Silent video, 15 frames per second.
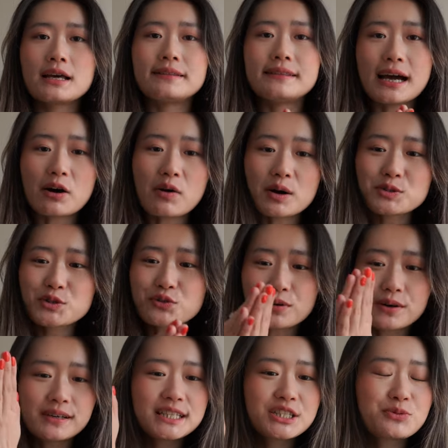Now I was
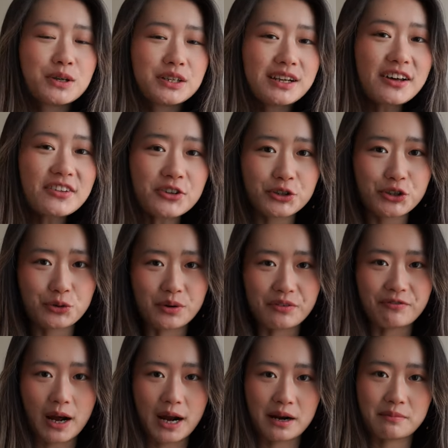thrown into another new
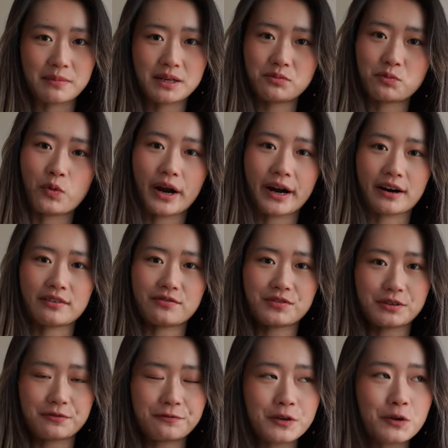environment where
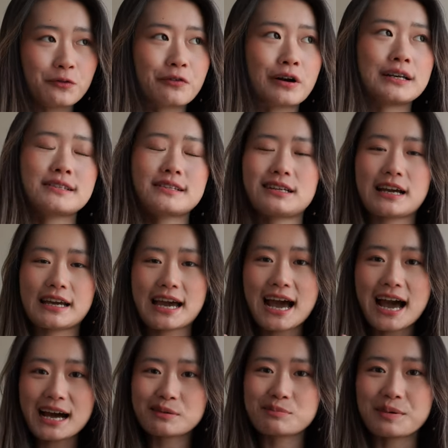the few friends that I
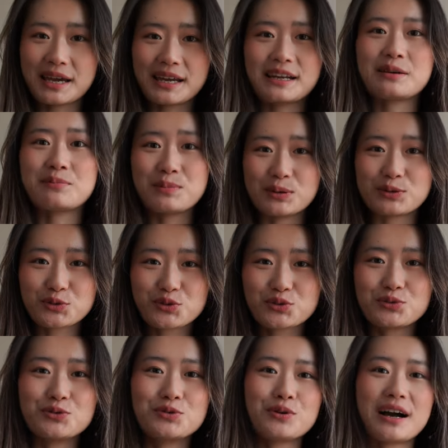had made in middle
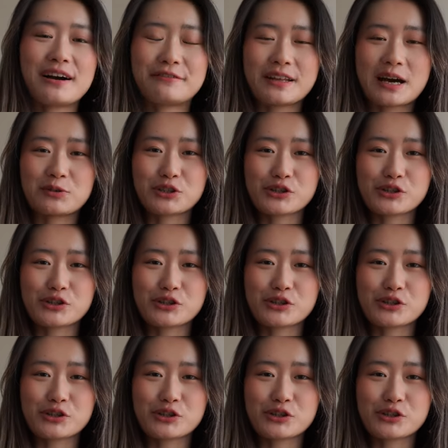school have now